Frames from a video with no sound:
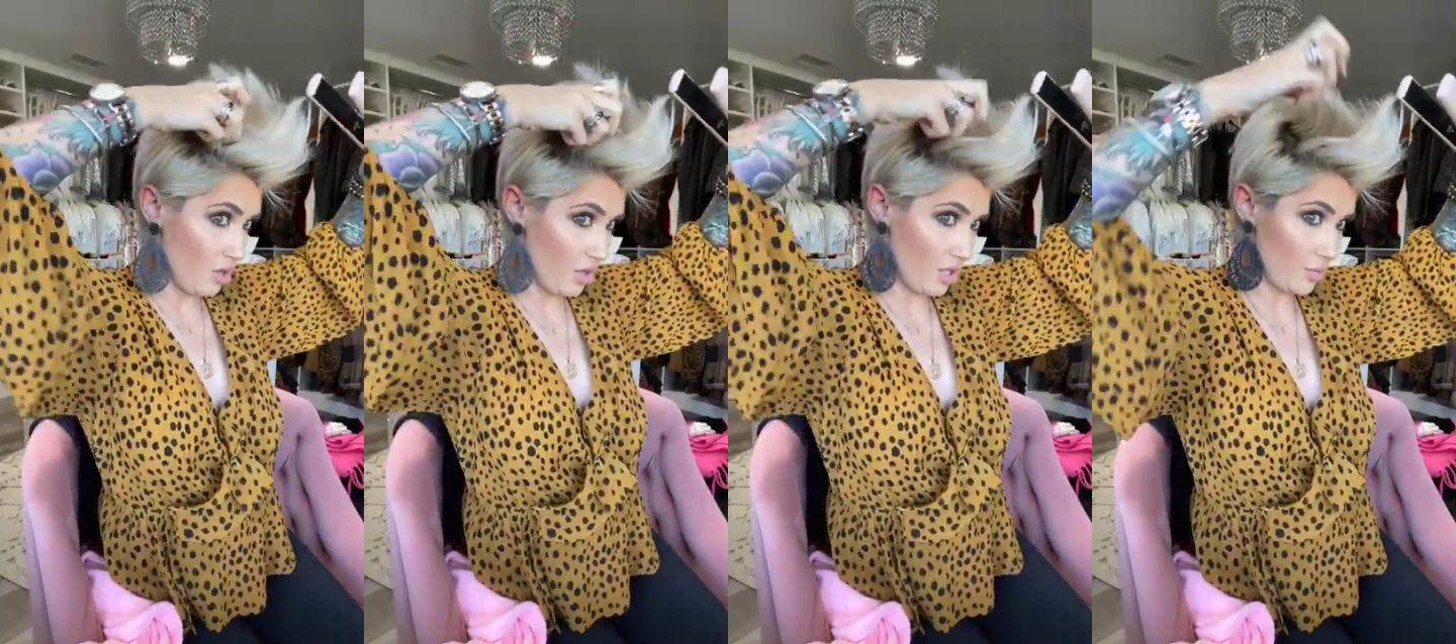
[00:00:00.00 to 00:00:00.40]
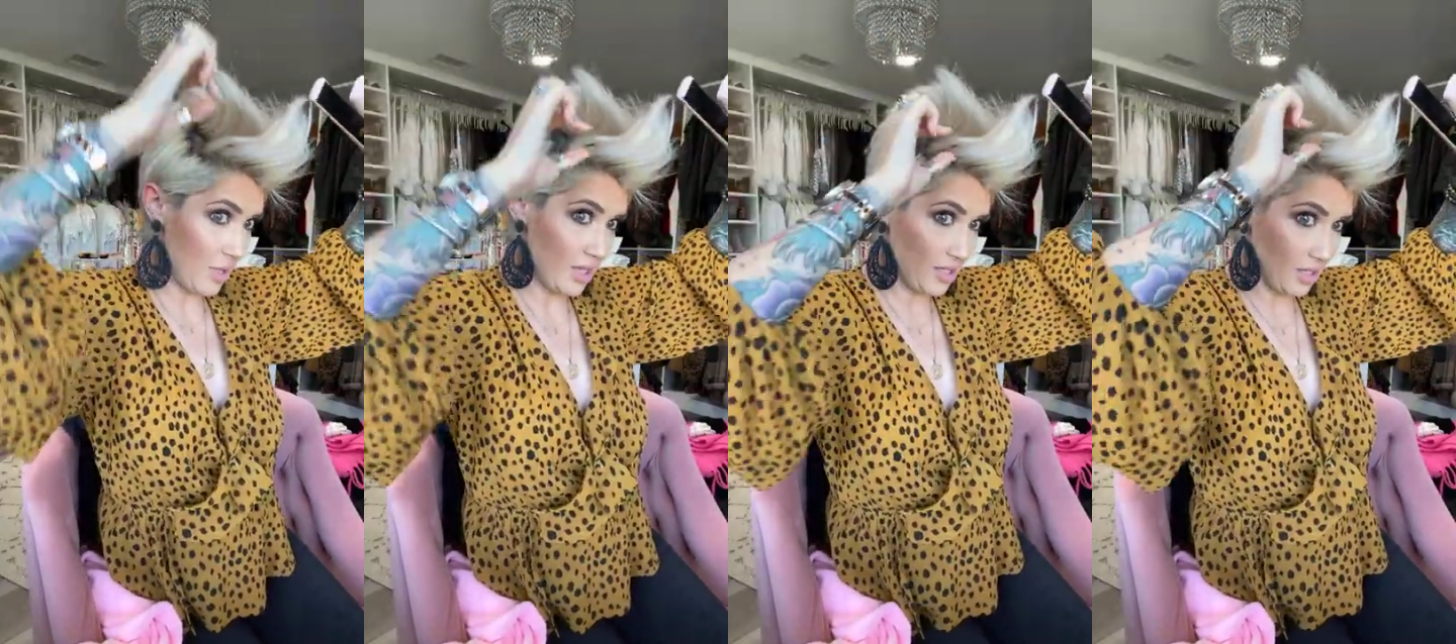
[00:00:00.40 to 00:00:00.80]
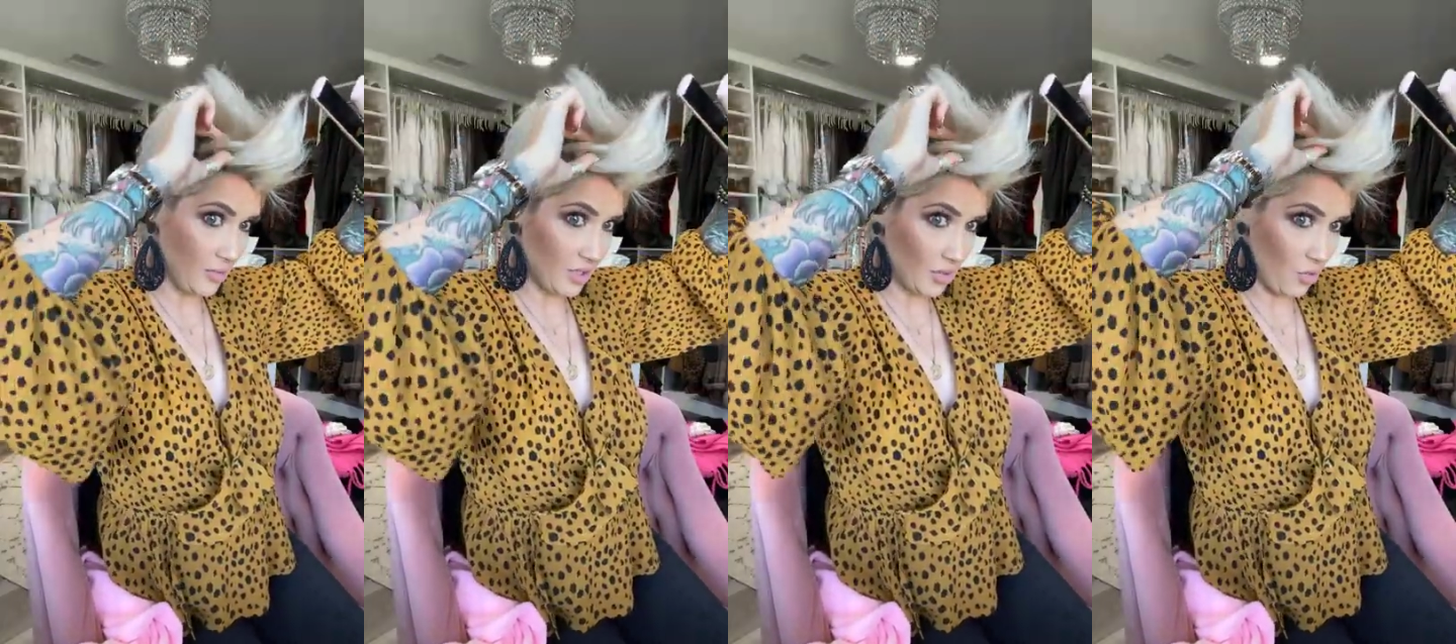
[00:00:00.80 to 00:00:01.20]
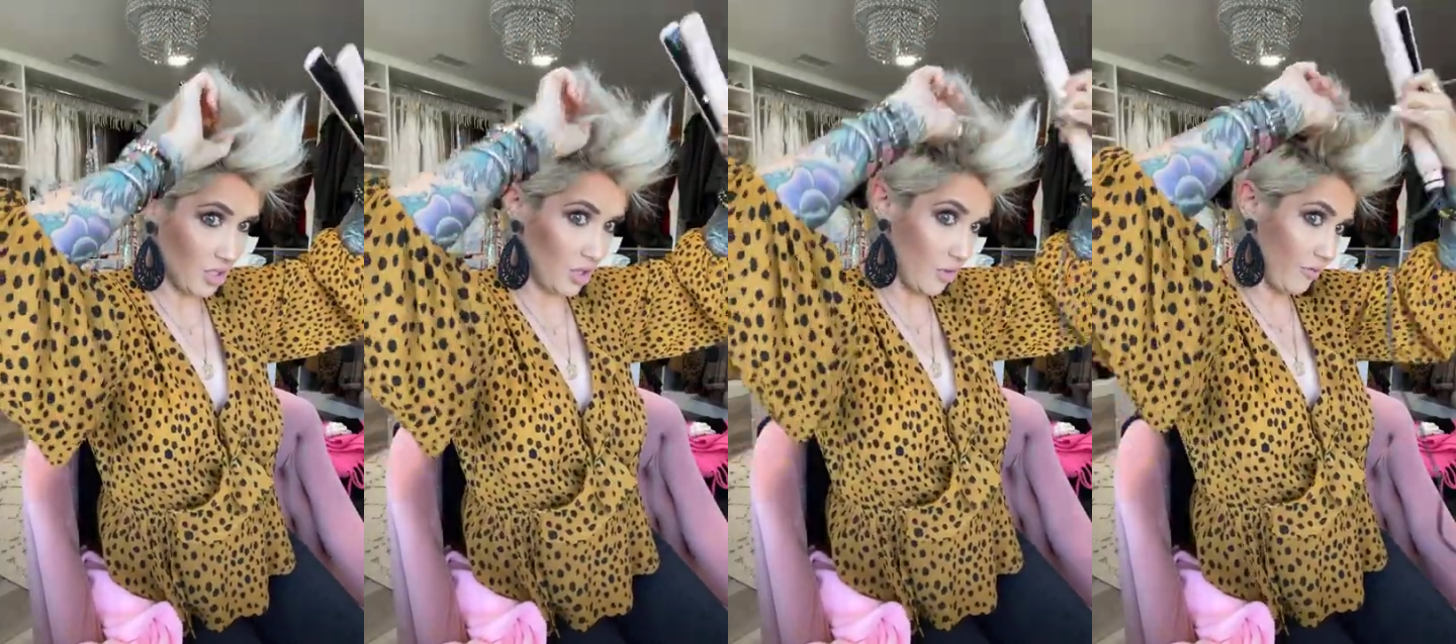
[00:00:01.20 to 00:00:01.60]
this piece seems to
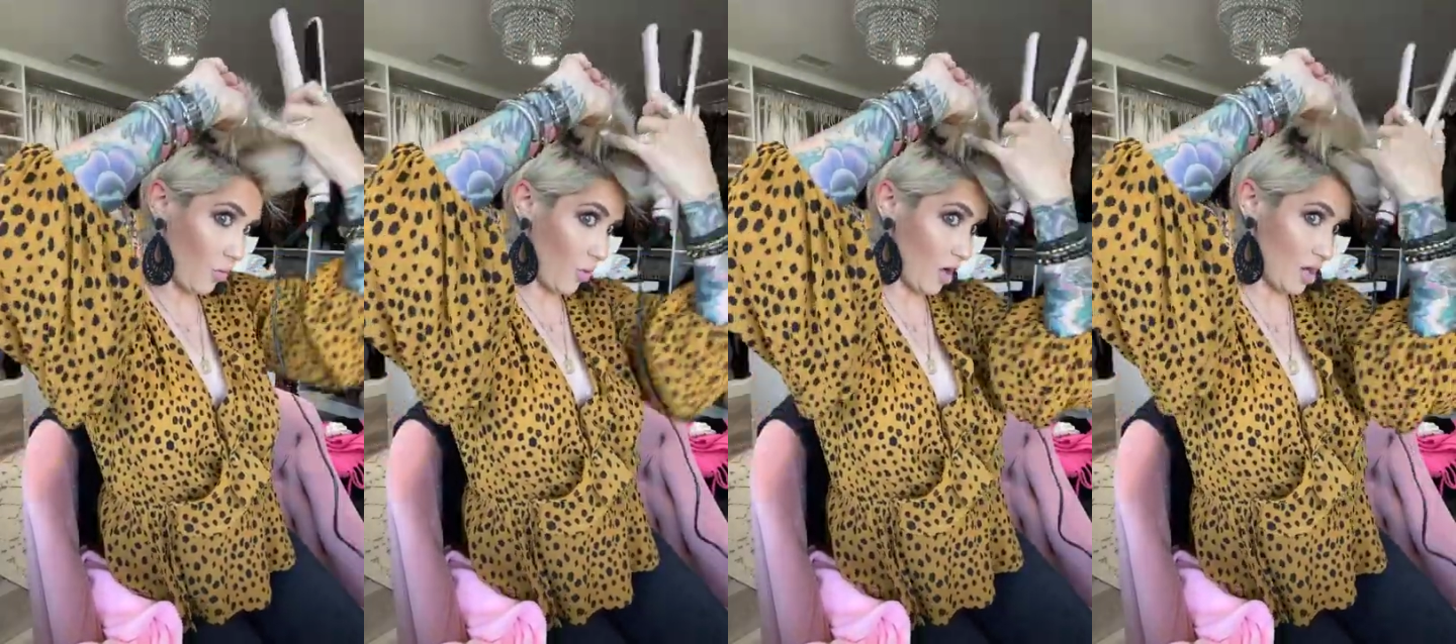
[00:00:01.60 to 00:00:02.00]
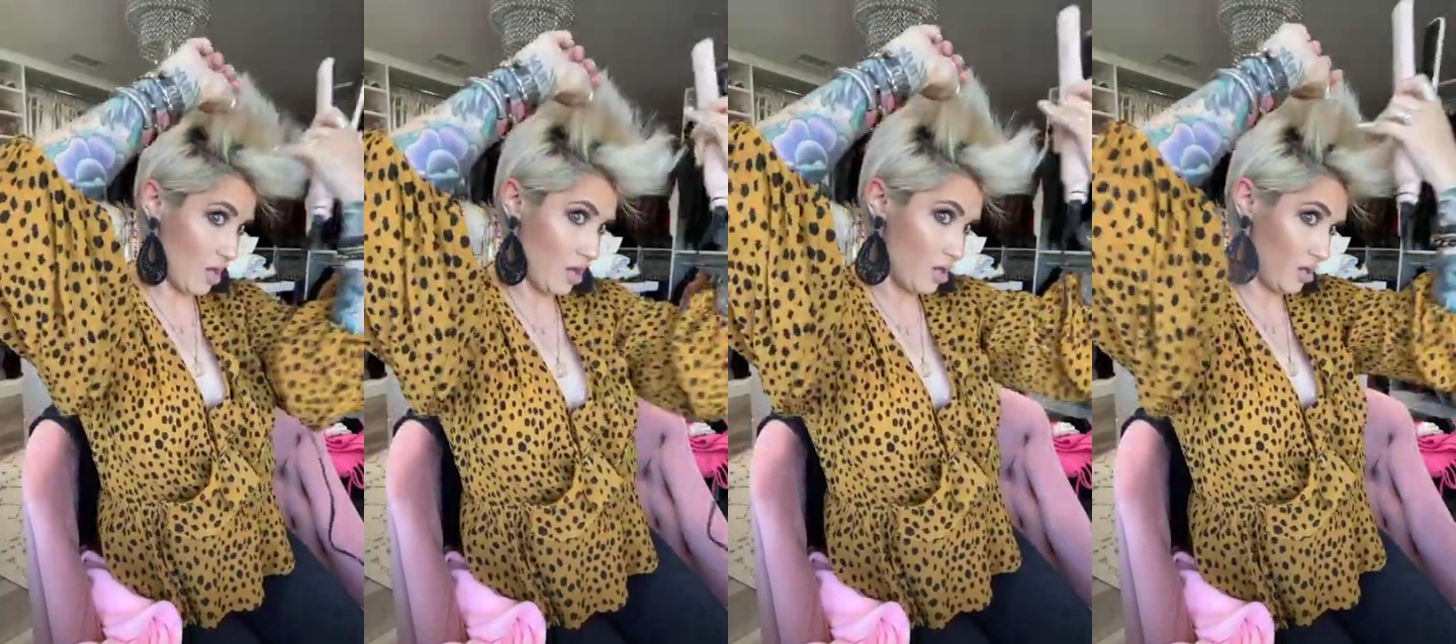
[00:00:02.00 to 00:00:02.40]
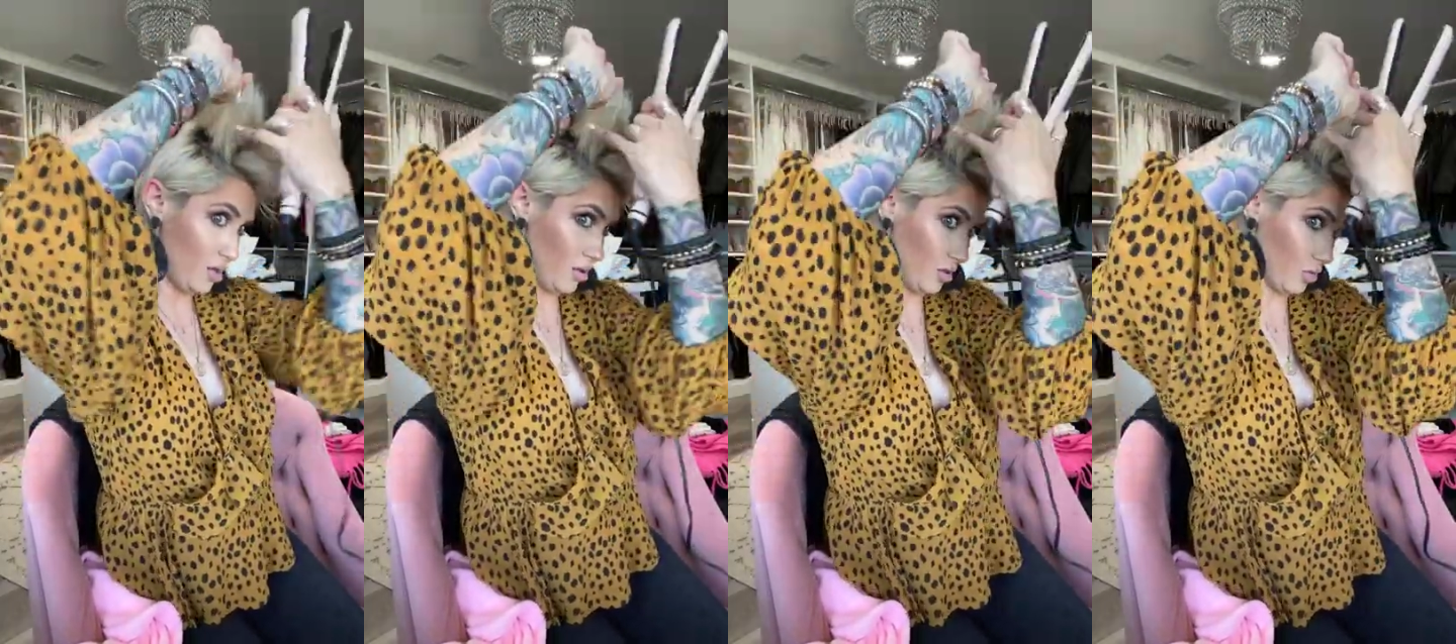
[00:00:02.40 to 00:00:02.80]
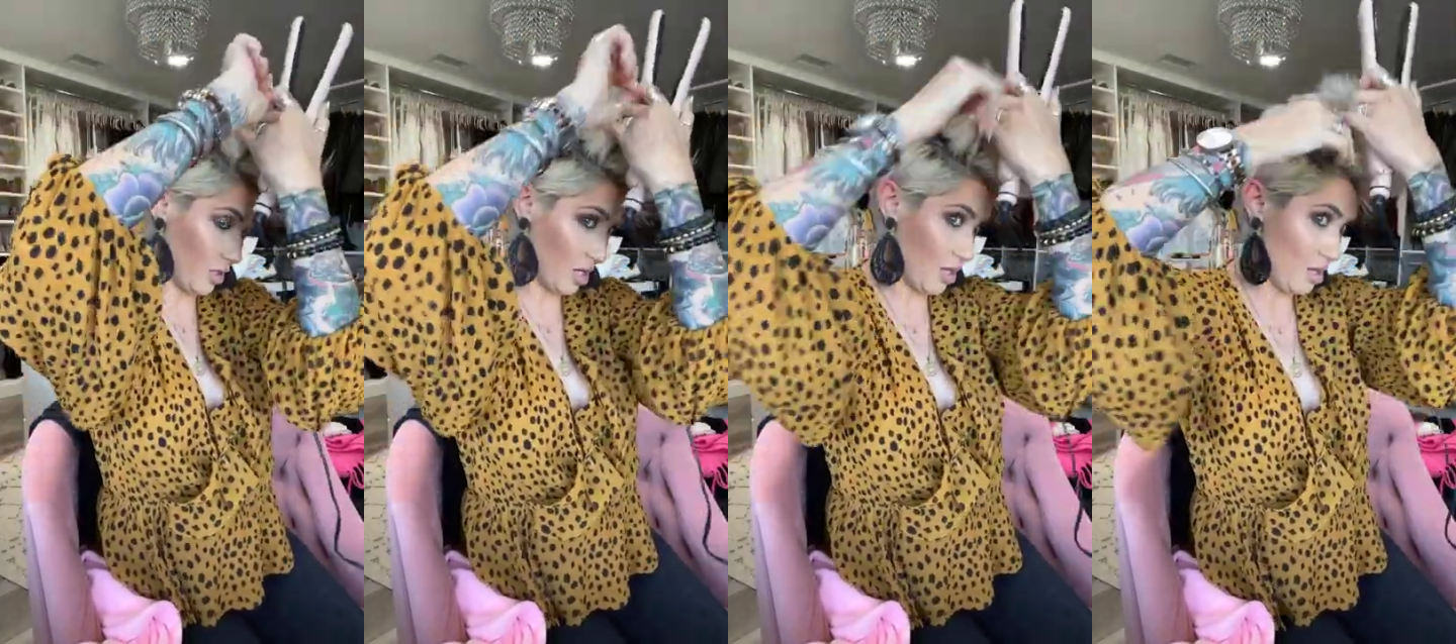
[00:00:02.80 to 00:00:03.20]
want to go forward. So we're
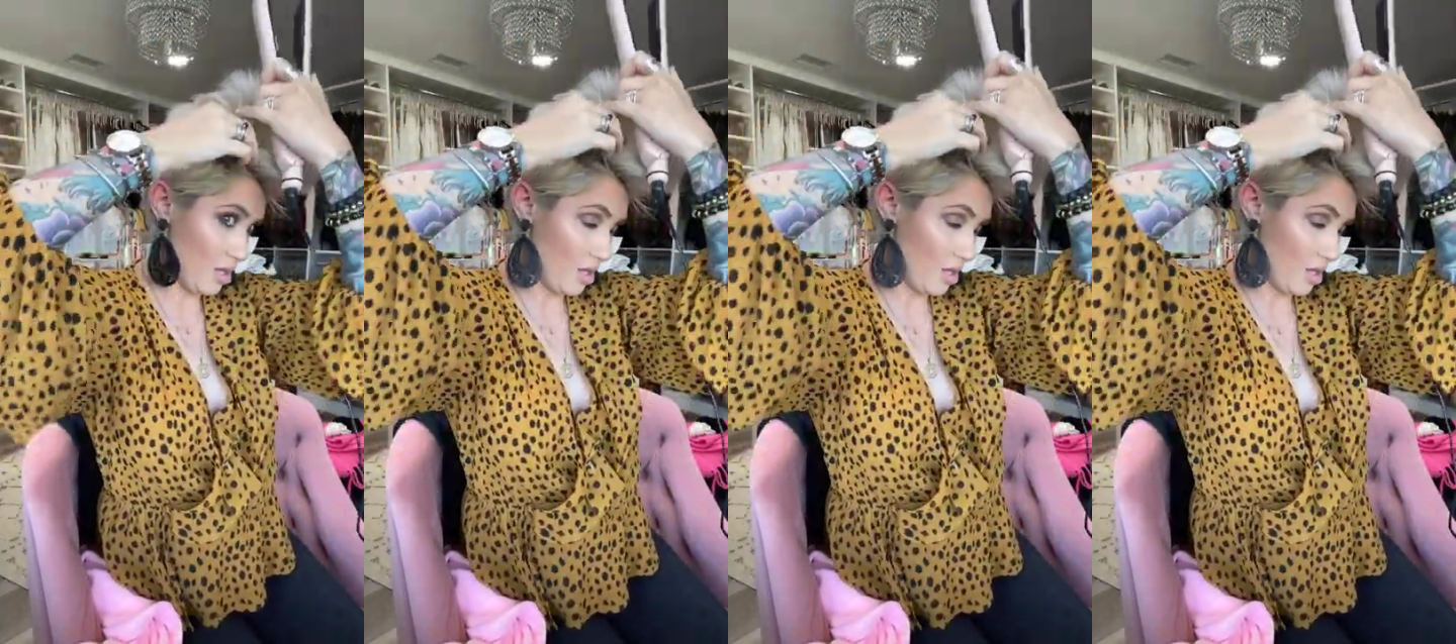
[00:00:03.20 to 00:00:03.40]
gonna